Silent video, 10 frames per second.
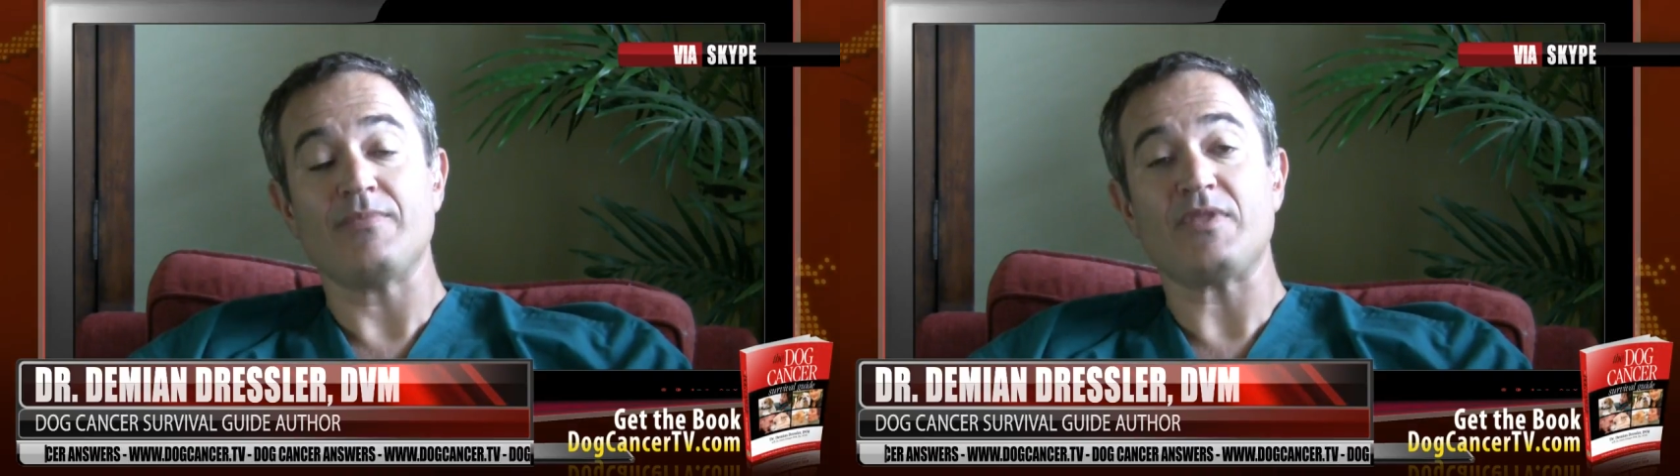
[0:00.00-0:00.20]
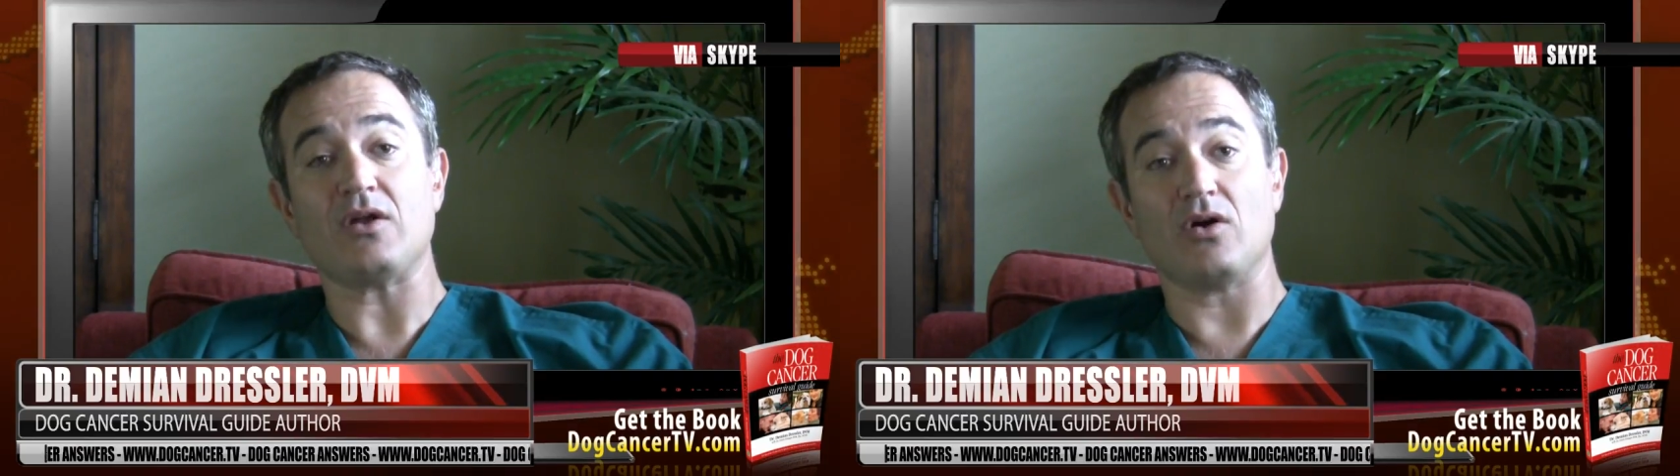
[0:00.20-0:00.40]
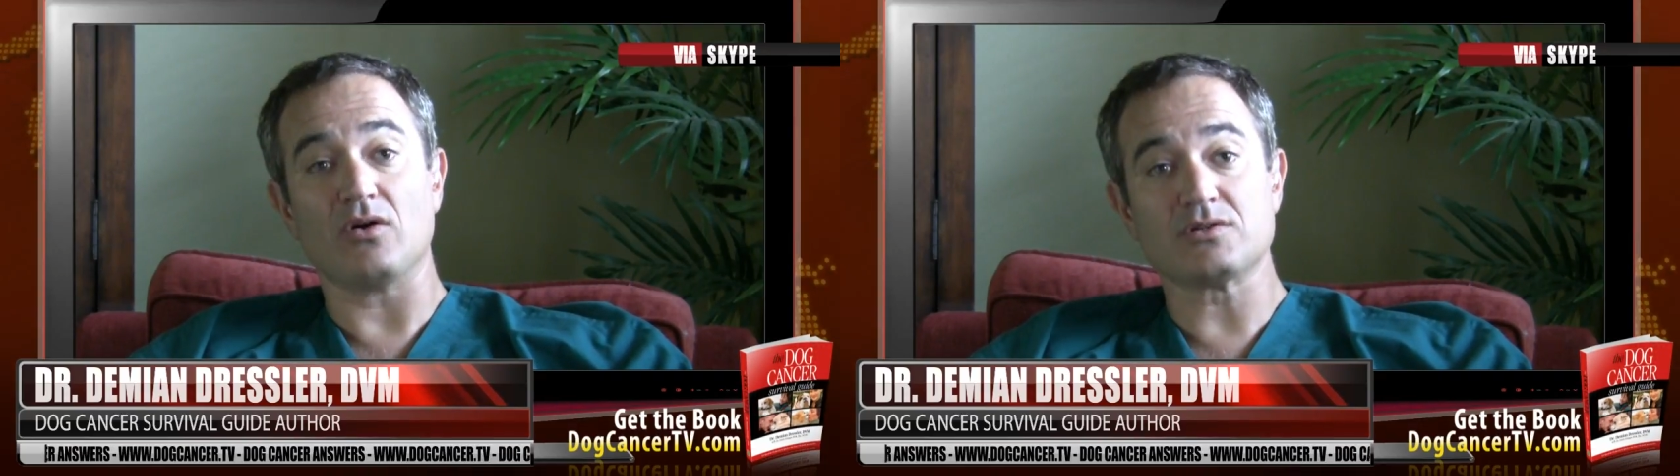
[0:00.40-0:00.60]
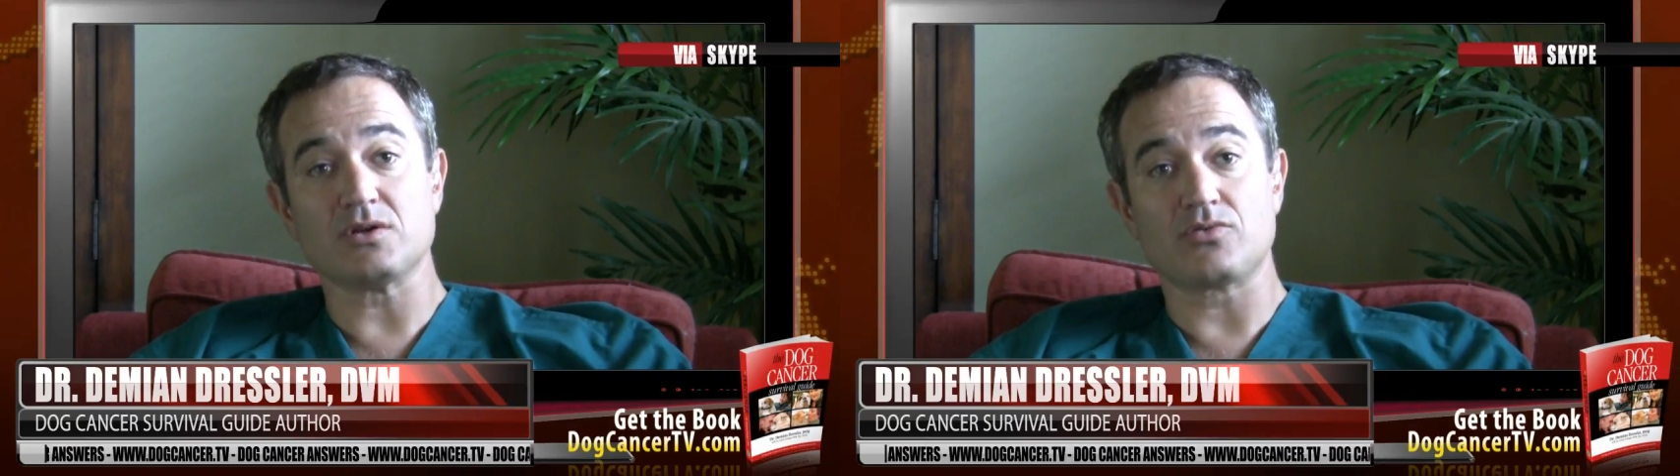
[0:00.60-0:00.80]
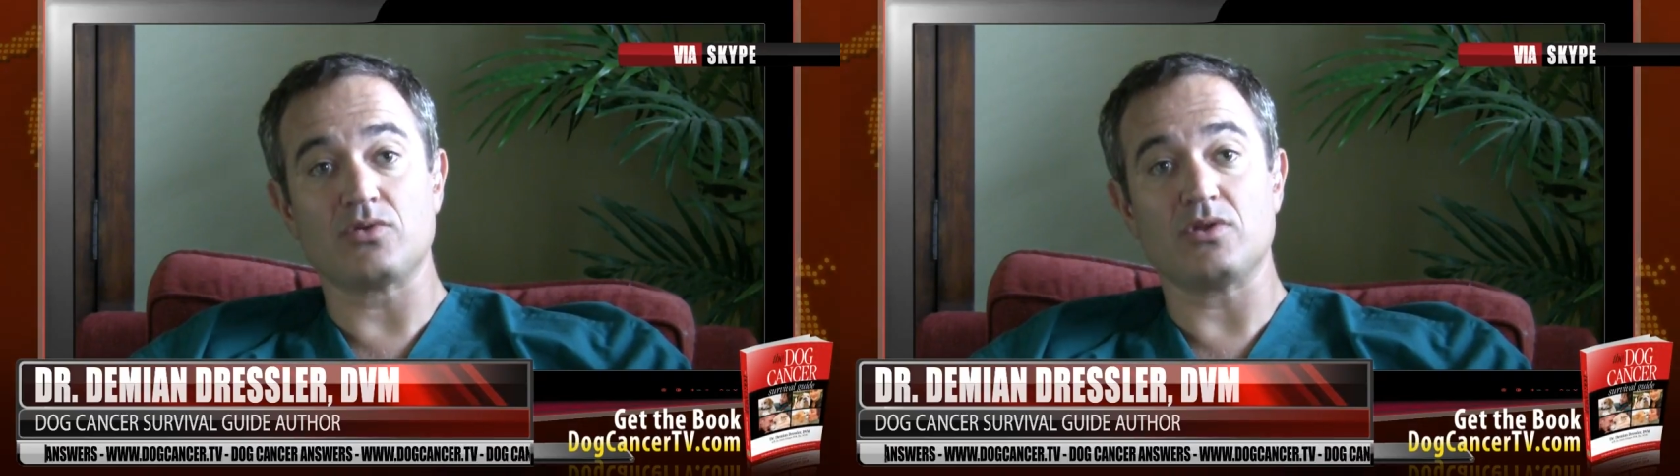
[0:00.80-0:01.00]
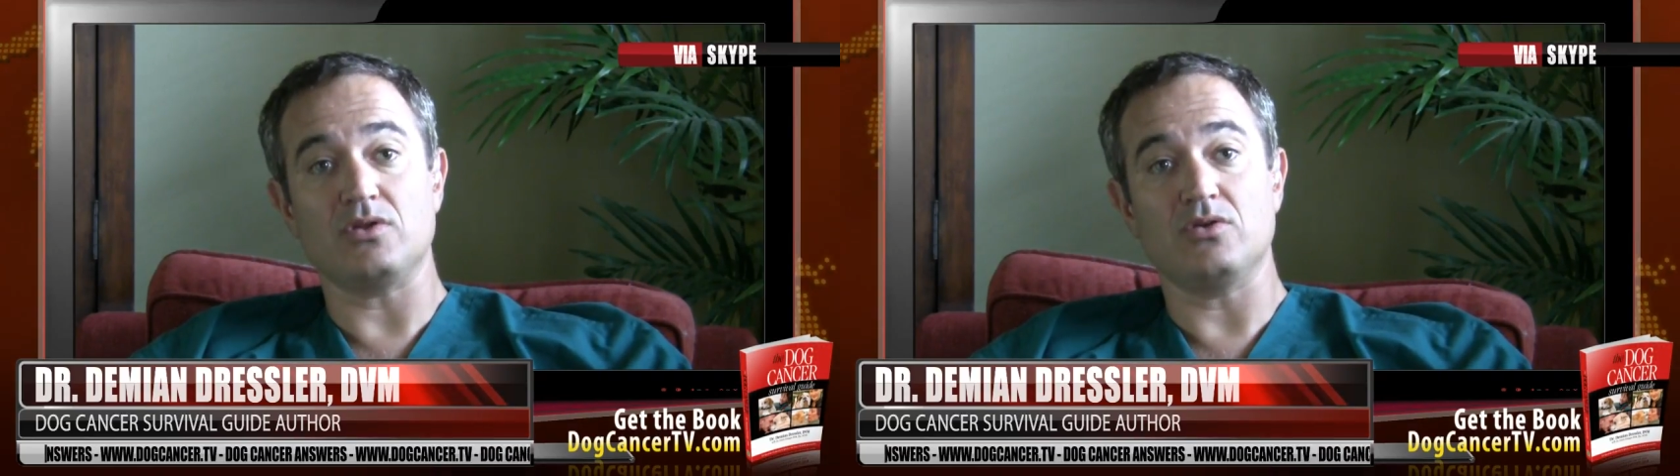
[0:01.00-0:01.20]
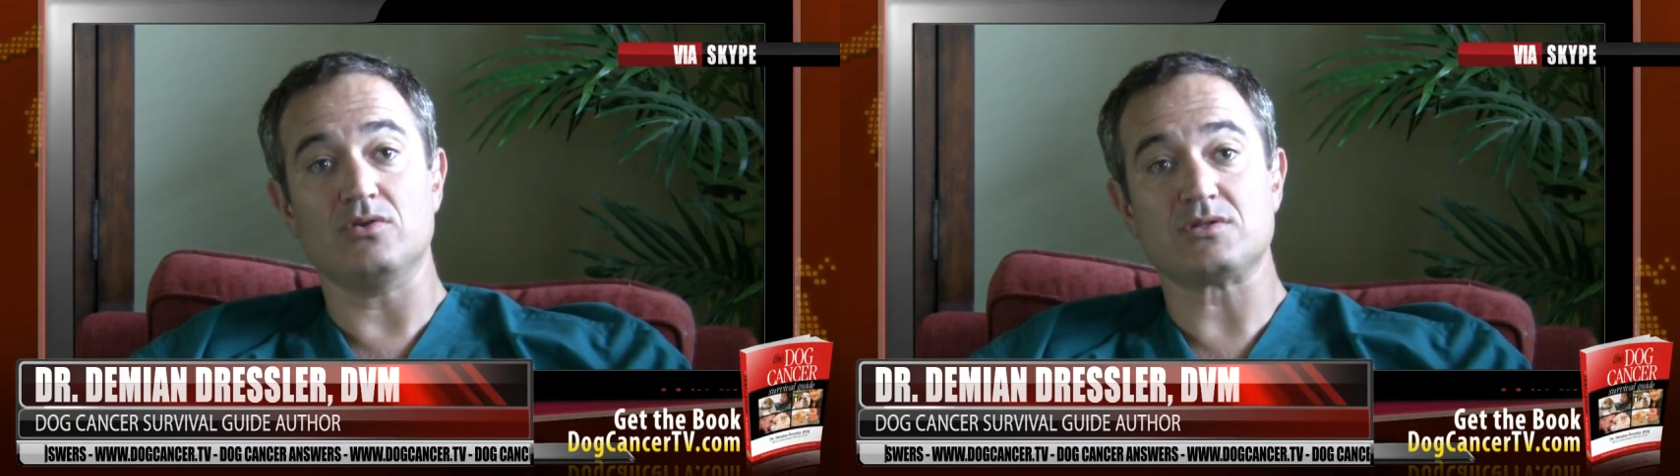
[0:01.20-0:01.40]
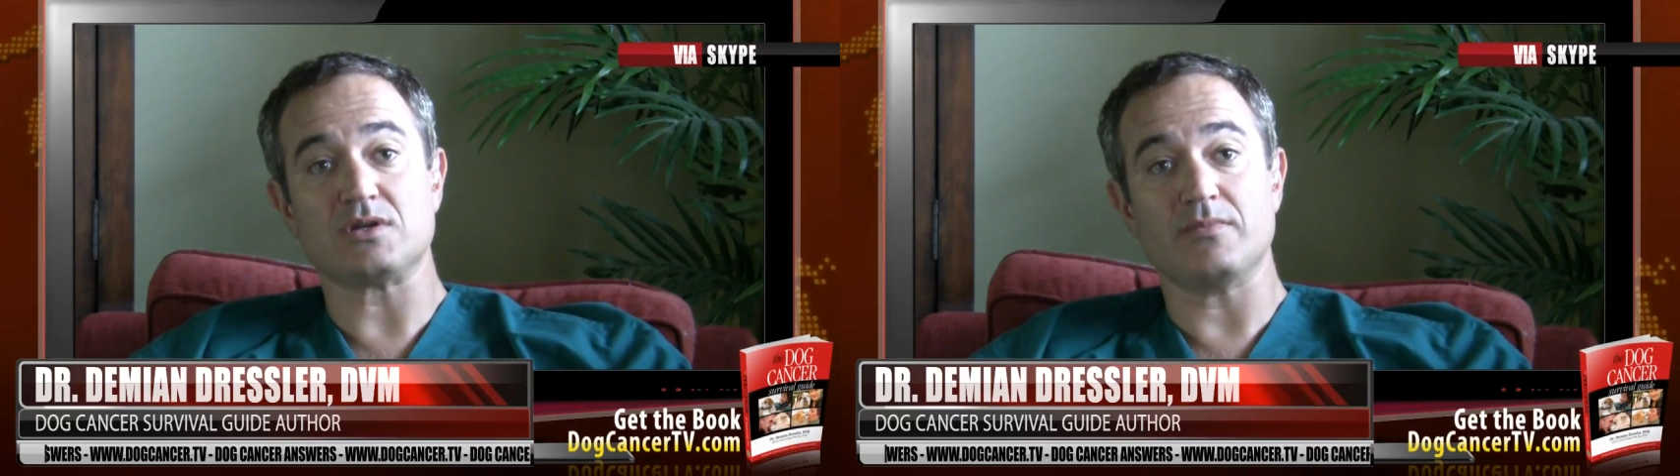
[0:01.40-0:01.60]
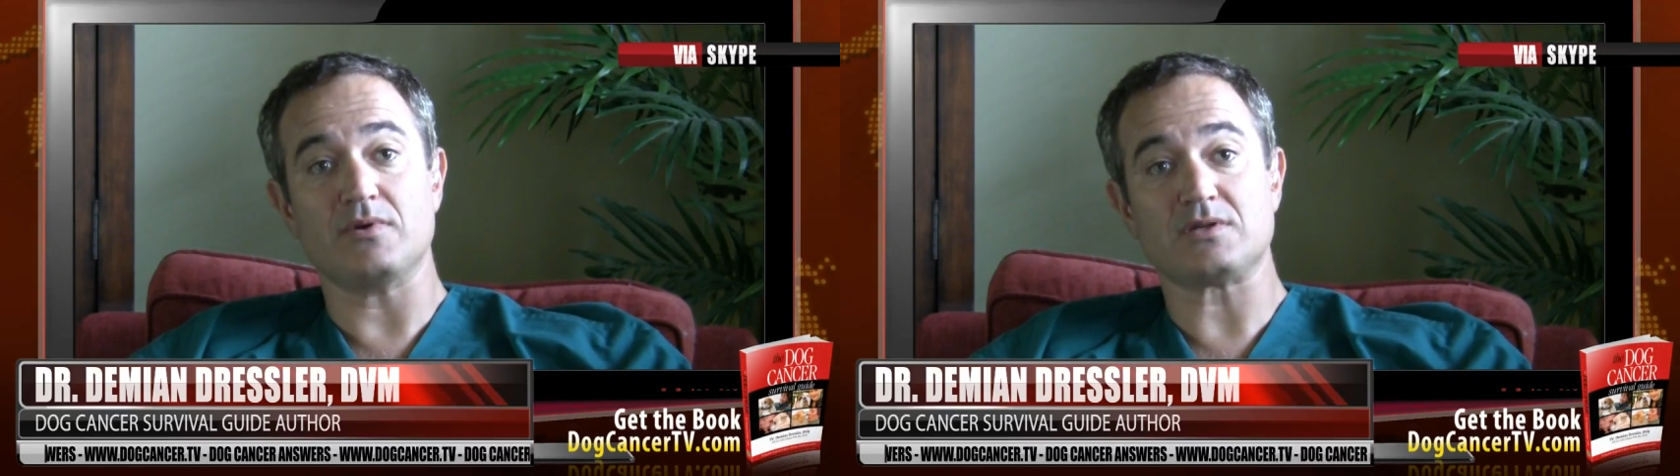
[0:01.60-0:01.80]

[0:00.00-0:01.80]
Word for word: and also through the use some,